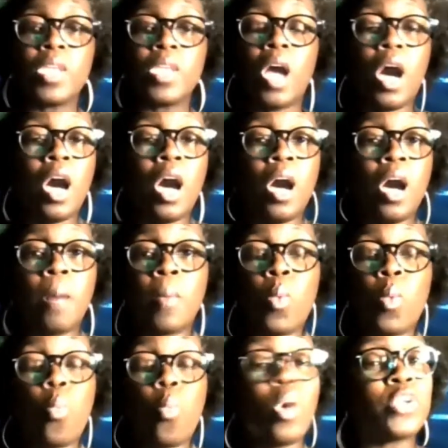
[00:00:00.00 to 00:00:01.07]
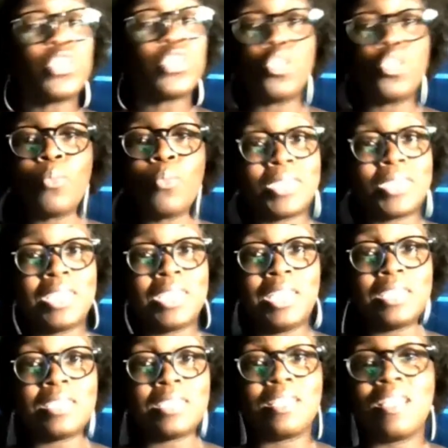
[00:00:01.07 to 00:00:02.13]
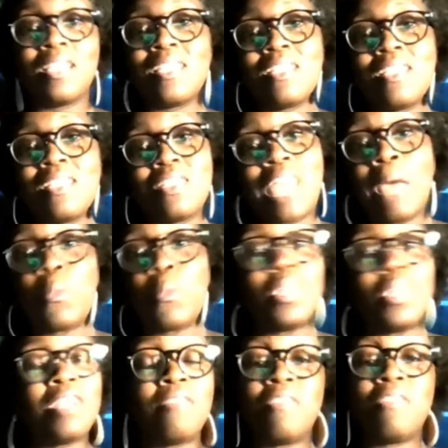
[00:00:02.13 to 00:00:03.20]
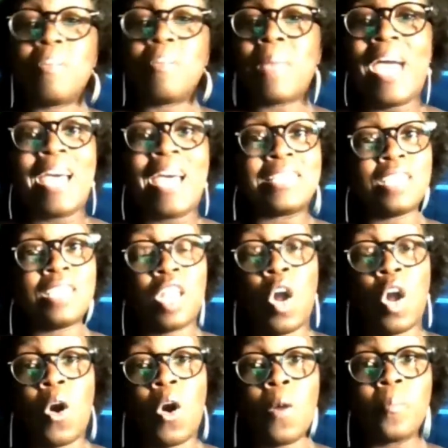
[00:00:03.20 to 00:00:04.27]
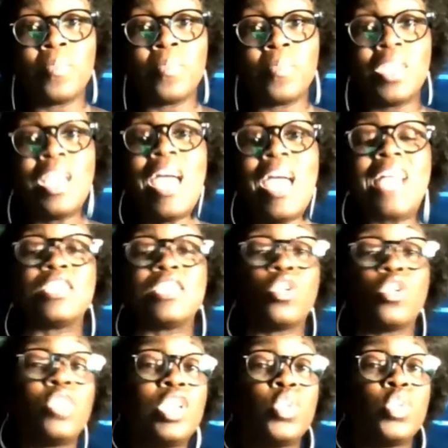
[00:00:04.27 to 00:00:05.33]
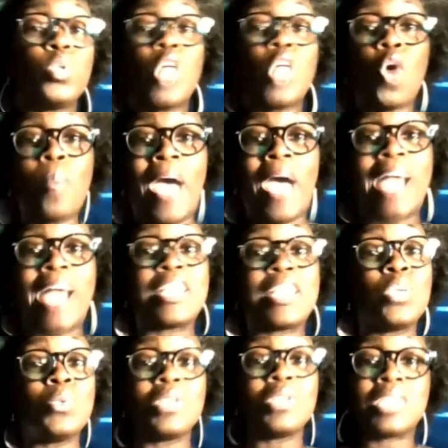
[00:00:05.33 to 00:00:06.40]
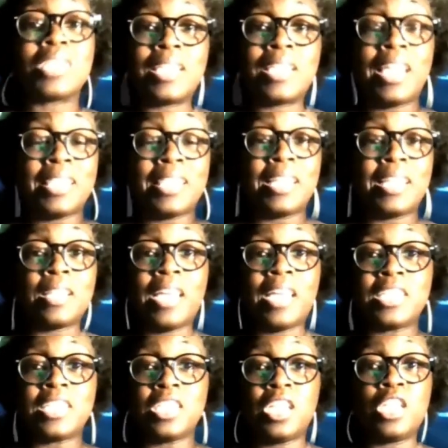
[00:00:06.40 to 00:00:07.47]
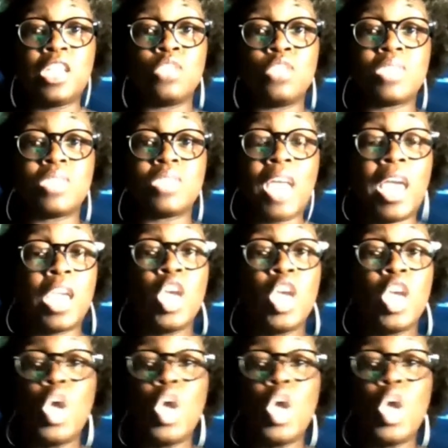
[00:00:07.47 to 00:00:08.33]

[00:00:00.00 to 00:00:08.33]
um, one or two more seats, that wouldn't have even passed at all. And so then you go back and you look at, at the election and you say,